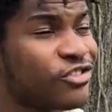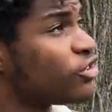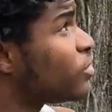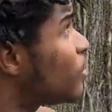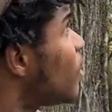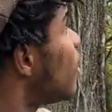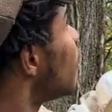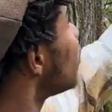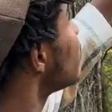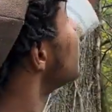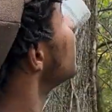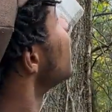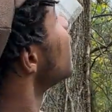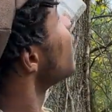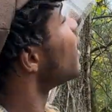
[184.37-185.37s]
show you all
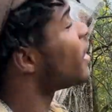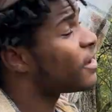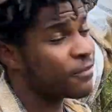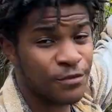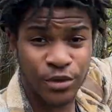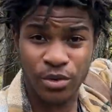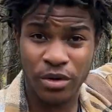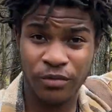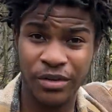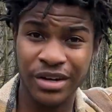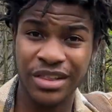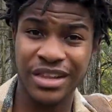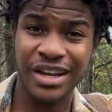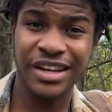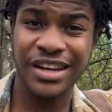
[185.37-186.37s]
a view of what
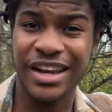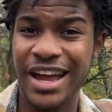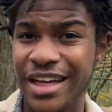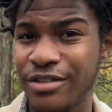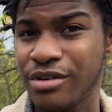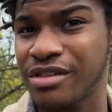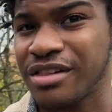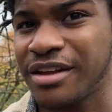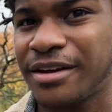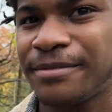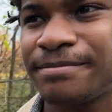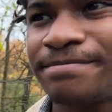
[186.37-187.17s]
it's like to gather some.